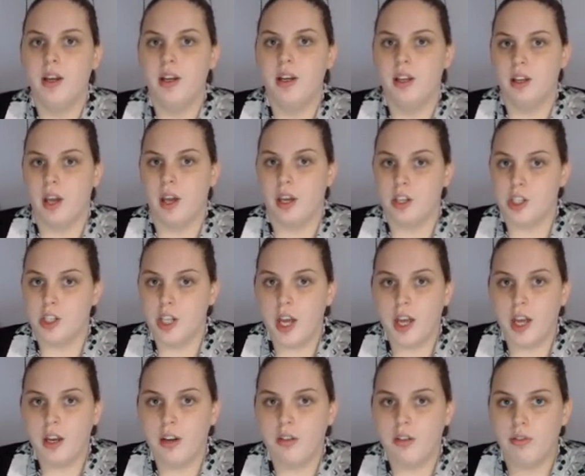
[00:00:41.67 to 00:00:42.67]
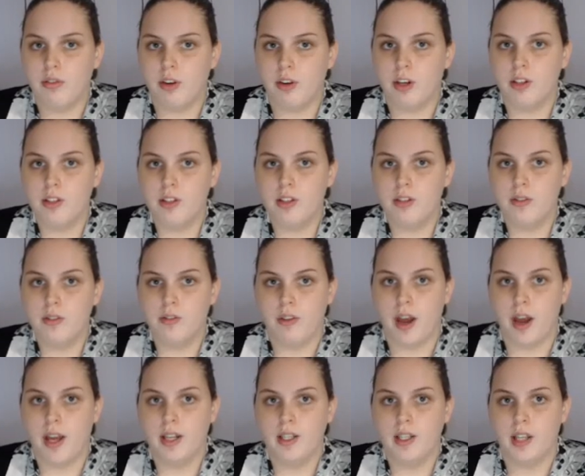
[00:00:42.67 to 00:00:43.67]
Ye Shen first
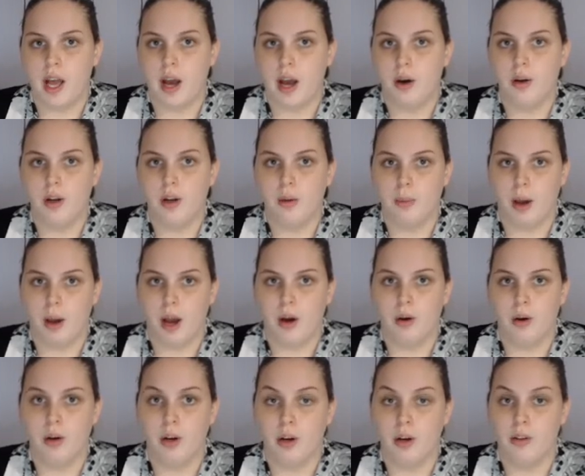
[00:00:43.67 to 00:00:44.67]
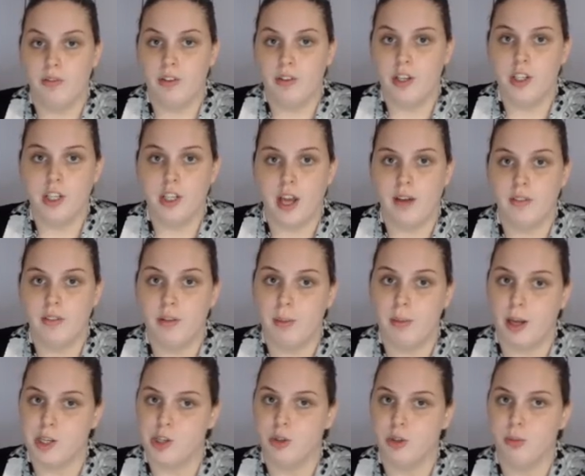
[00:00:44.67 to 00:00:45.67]
finds out about her fish having
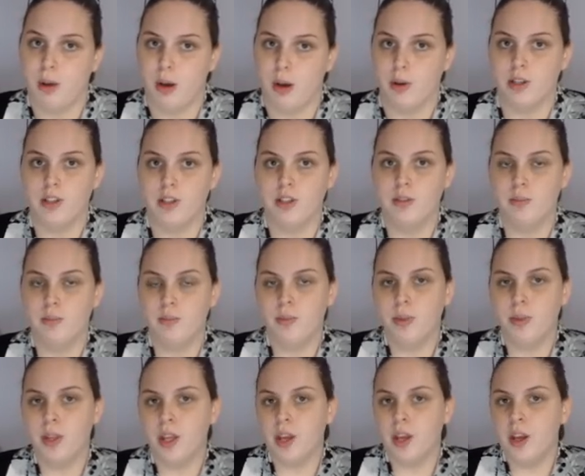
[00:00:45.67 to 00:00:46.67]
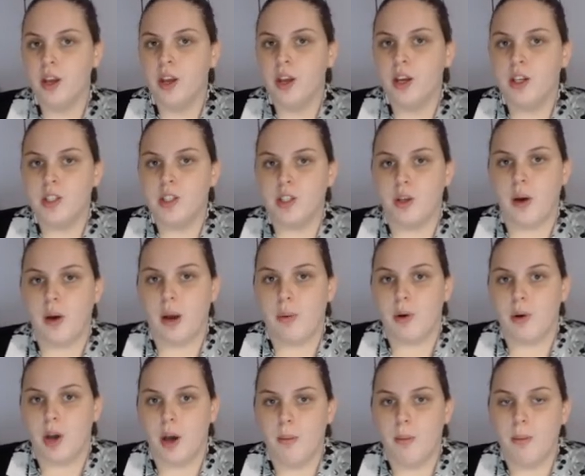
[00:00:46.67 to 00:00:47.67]
magical powers. So I will
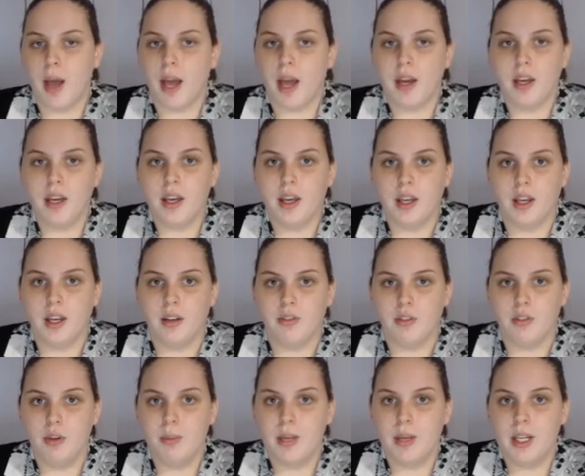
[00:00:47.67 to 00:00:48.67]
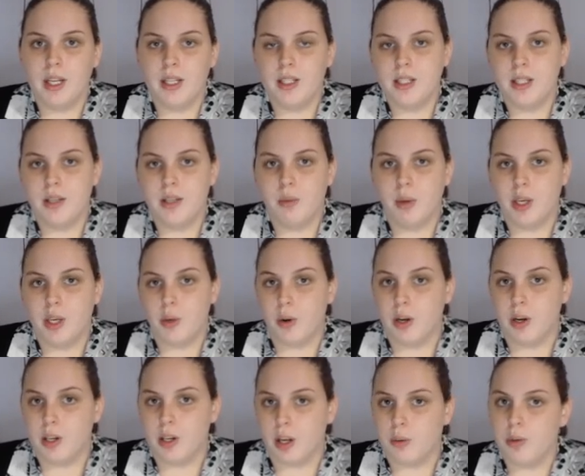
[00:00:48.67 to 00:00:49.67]
come back in a few minutes when you
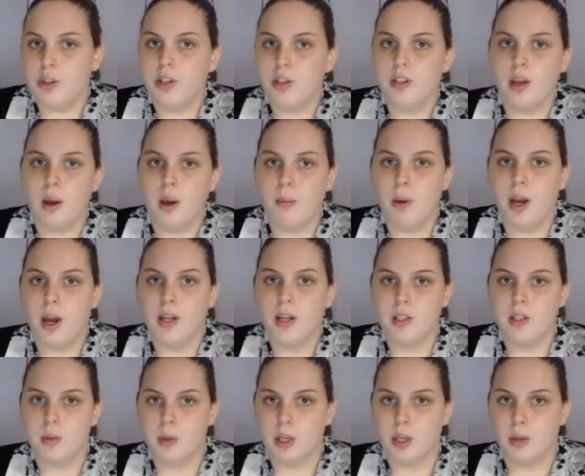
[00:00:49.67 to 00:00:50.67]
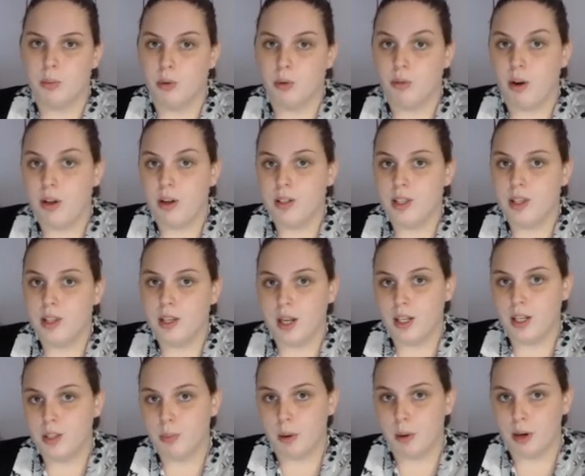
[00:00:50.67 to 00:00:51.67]
are done with your timeline so we can move on to the
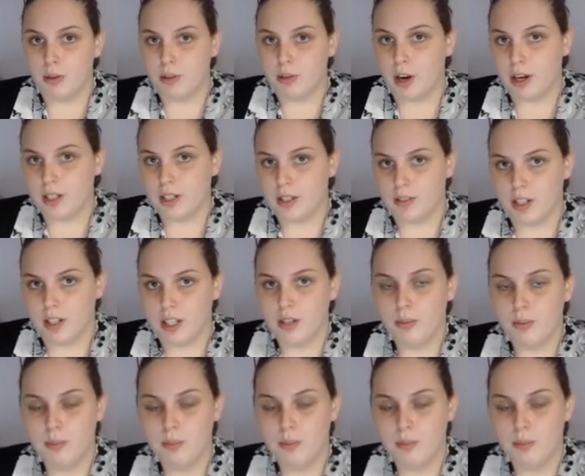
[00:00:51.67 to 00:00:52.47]
next part of your activity.